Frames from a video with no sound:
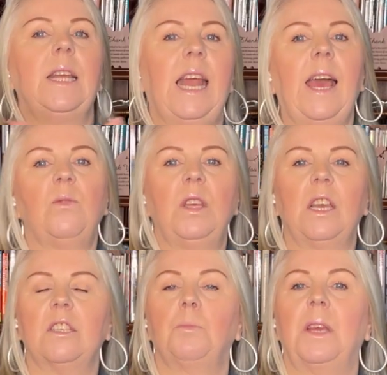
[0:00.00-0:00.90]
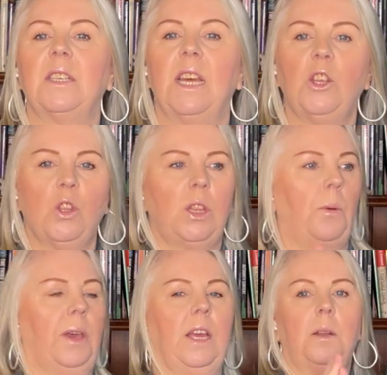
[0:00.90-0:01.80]
then have the expectation that
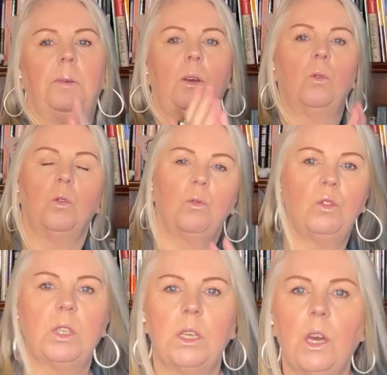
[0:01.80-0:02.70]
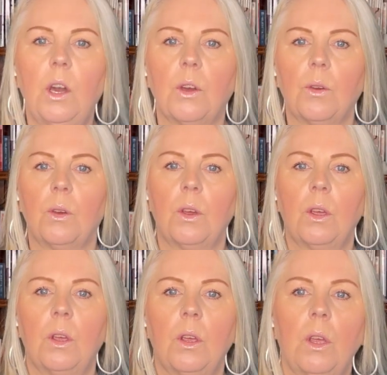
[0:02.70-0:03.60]
we're going to be all good to go.
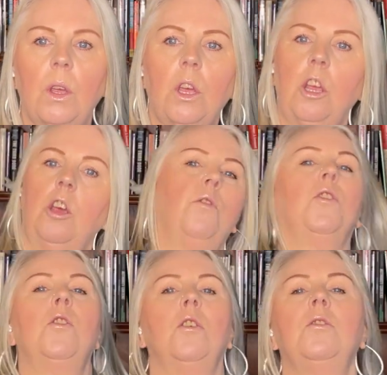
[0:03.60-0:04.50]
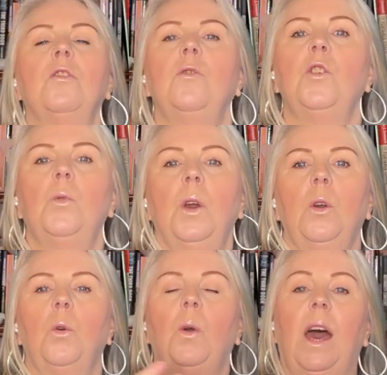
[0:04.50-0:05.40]
For those of you
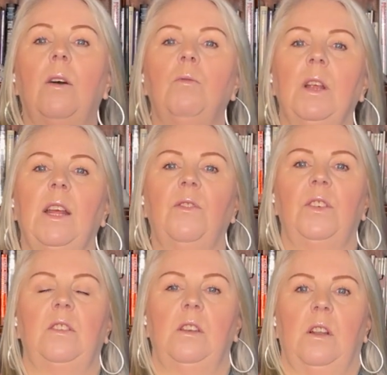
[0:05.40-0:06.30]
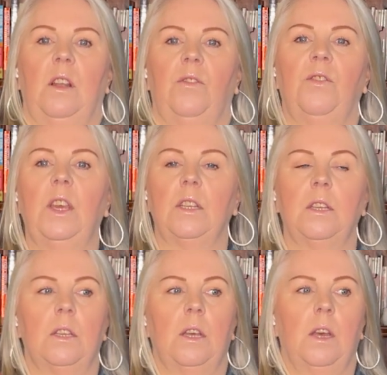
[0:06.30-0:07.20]
who are really physically
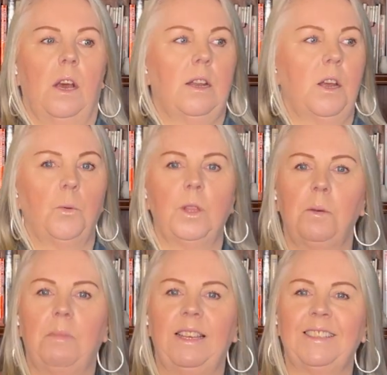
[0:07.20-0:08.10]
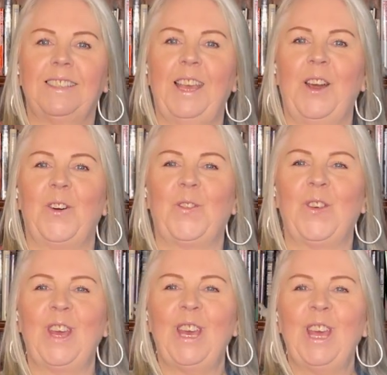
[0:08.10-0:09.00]
fit, I know within myself,
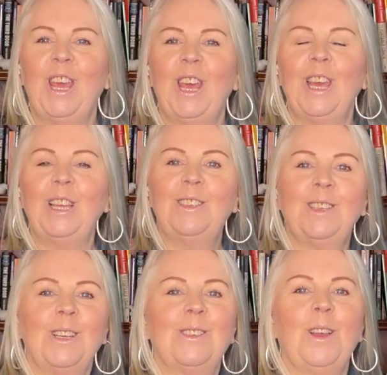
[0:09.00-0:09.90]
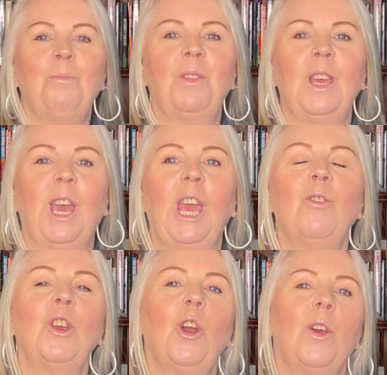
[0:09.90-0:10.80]
it's something,
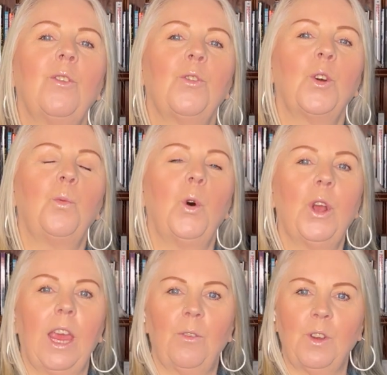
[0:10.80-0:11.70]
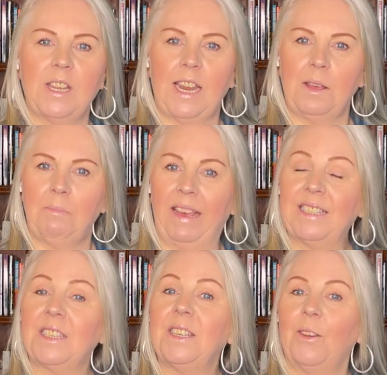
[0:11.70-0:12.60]
even going for a walk every day
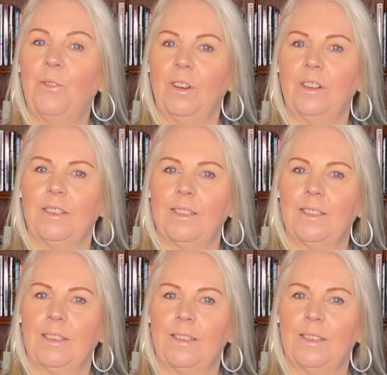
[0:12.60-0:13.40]
makes a difference.